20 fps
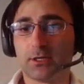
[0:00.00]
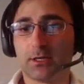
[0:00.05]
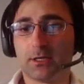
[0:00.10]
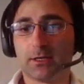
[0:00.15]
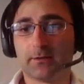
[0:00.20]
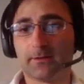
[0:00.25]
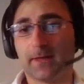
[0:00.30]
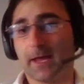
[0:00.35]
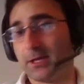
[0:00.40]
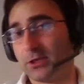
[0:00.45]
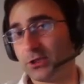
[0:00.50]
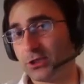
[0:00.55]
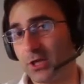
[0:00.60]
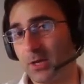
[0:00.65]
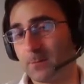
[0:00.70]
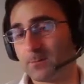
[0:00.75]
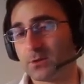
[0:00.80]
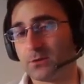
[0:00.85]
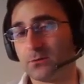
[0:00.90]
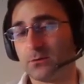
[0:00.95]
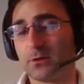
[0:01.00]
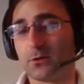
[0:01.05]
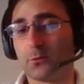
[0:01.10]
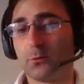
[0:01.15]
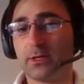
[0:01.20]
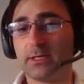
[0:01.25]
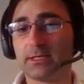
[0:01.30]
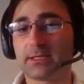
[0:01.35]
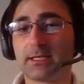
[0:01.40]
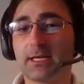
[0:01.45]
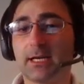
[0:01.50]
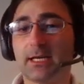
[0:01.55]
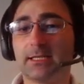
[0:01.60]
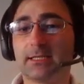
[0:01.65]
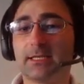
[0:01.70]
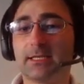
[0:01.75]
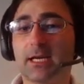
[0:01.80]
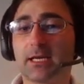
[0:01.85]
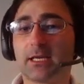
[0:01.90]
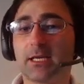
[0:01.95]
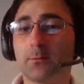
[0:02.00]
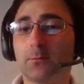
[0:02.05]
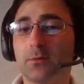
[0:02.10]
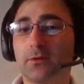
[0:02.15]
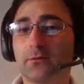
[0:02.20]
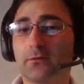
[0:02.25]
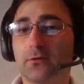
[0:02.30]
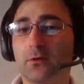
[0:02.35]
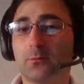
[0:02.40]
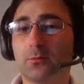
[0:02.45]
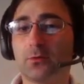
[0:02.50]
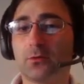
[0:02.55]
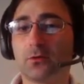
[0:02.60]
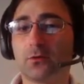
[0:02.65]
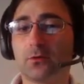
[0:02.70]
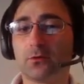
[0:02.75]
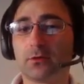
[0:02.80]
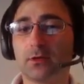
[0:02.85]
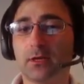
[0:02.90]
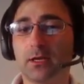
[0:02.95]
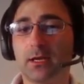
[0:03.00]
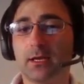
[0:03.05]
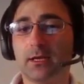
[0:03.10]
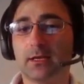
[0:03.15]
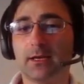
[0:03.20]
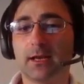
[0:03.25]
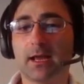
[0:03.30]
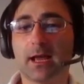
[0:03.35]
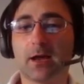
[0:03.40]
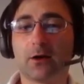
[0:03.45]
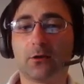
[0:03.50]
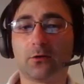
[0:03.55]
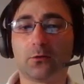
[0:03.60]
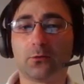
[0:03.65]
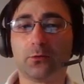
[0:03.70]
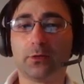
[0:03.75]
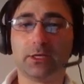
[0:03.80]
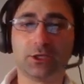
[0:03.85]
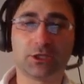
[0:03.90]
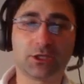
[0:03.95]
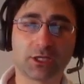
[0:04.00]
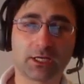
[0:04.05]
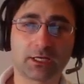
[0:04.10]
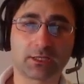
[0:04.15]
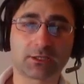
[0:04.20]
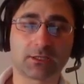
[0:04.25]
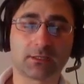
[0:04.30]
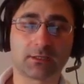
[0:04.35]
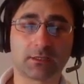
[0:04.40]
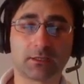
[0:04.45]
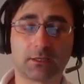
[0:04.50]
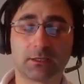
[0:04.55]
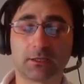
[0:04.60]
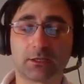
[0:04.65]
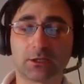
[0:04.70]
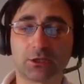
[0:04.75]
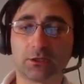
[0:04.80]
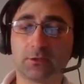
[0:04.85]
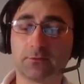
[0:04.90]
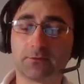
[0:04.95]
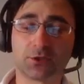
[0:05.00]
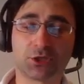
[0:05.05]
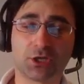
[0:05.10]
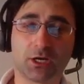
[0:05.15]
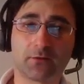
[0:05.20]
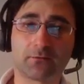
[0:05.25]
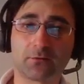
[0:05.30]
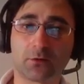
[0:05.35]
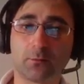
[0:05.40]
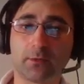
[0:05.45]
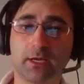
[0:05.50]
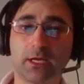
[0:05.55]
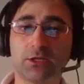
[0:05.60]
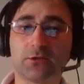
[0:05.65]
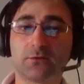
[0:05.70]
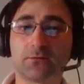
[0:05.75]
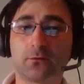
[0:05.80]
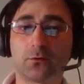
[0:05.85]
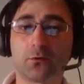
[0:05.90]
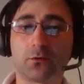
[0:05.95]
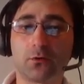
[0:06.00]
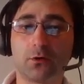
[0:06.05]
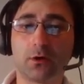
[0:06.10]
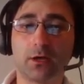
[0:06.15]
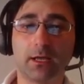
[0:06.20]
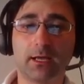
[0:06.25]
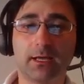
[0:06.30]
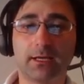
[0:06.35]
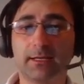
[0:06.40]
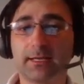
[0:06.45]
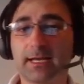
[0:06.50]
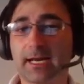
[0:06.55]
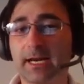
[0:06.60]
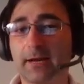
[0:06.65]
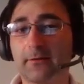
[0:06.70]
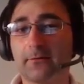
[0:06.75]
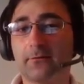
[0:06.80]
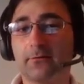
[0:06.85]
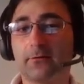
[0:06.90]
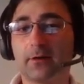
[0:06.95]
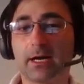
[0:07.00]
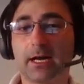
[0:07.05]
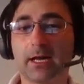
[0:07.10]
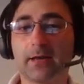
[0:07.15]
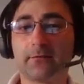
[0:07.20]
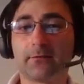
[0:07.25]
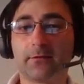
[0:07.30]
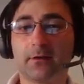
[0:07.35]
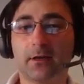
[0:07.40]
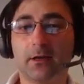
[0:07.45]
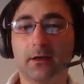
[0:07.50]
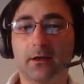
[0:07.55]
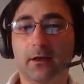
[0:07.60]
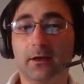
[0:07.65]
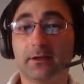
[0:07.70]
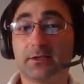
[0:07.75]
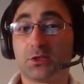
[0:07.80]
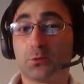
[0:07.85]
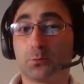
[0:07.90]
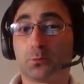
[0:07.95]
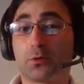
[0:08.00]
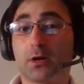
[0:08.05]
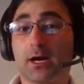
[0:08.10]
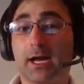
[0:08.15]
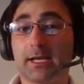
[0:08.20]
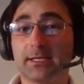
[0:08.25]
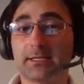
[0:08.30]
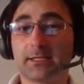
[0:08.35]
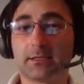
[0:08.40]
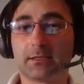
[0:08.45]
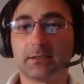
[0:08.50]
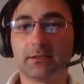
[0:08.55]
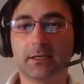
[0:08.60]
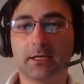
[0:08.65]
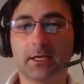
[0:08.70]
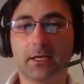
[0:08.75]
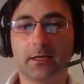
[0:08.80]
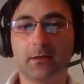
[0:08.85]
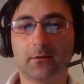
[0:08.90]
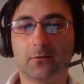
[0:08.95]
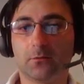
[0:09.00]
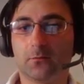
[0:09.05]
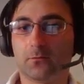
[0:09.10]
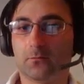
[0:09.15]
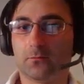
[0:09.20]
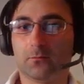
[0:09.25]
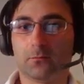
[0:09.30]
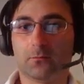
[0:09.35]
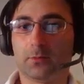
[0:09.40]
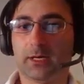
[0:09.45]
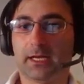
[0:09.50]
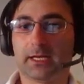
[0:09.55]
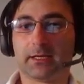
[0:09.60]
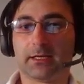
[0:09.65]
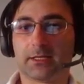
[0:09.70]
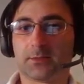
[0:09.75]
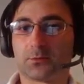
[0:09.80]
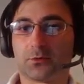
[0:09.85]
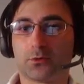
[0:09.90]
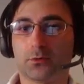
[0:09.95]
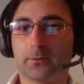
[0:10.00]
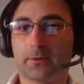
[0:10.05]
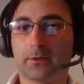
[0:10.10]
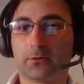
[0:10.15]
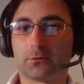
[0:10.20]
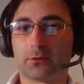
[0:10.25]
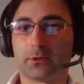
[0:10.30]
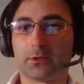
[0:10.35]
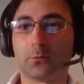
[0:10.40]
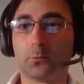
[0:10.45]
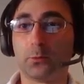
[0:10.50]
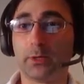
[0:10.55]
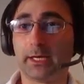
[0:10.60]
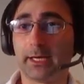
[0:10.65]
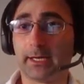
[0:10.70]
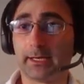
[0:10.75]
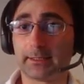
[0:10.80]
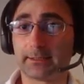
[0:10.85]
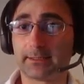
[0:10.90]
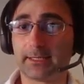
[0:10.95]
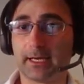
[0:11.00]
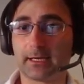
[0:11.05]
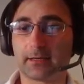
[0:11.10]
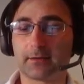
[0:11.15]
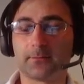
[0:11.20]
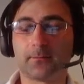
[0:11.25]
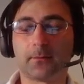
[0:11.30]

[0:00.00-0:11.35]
knight jumps to the queen side, attacking b4 pawn. Now queen checks, gives check from h4, knight f5, and surprisingly, black has probably already winning attack.